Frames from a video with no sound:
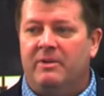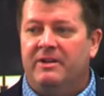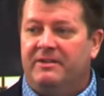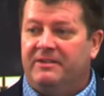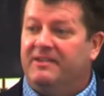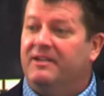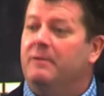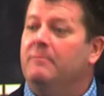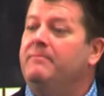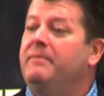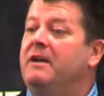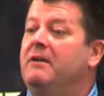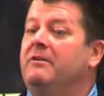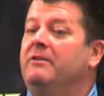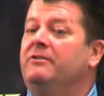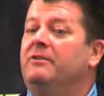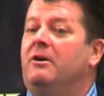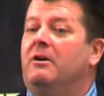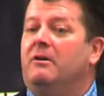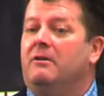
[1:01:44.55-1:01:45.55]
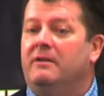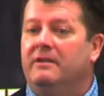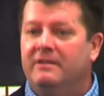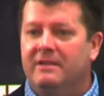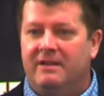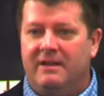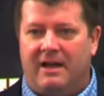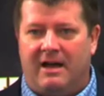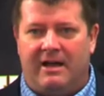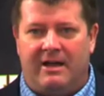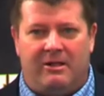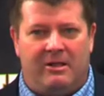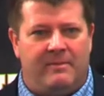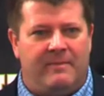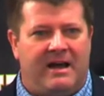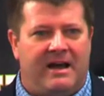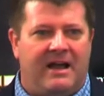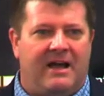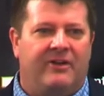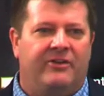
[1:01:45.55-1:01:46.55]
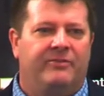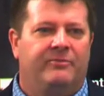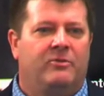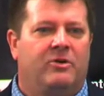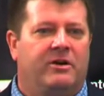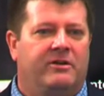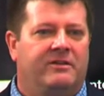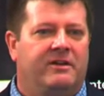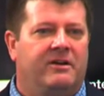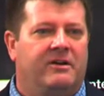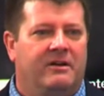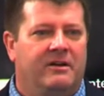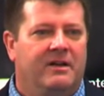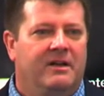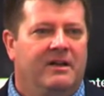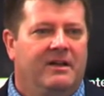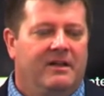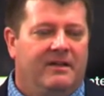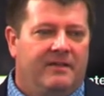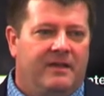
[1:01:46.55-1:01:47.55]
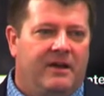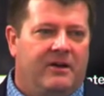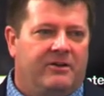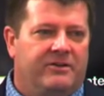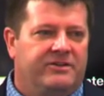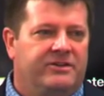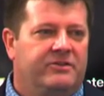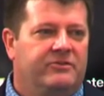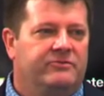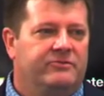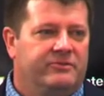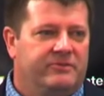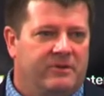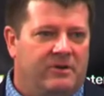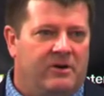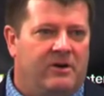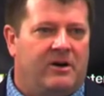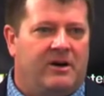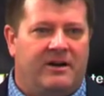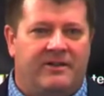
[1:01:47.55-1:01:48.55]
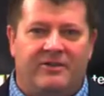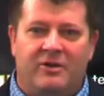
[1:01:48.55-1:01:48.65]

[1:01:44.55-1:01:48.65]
But some parents are in denial about how smart their children are,